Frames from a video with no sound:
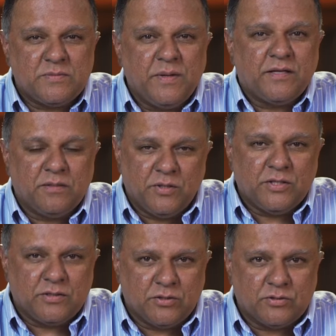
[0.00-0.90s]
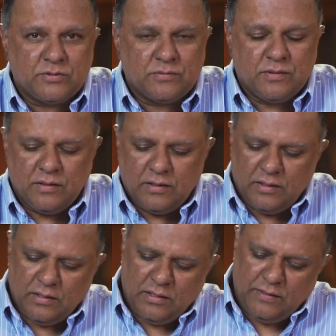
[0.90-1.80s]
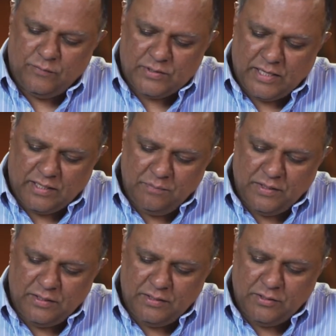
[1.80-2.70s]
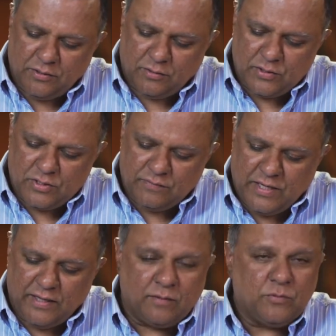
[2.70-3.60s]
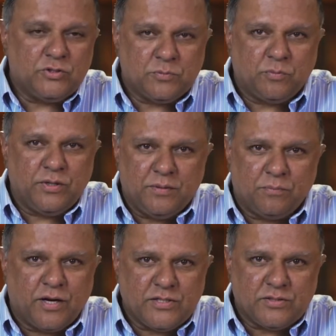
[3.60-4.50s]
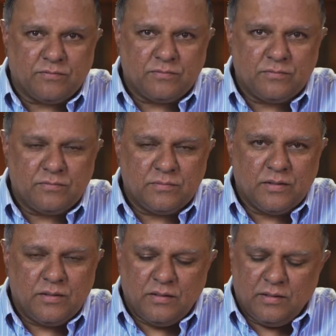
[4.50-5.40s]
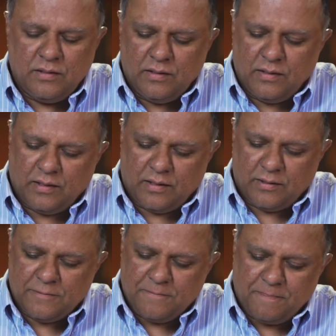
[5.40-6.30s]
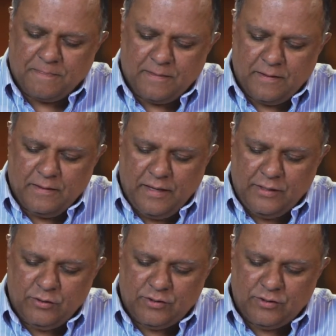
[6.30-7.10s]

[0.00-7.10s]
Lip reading: let's make it 1 million years. If you take 1 million years of data, which is pretty impressive, and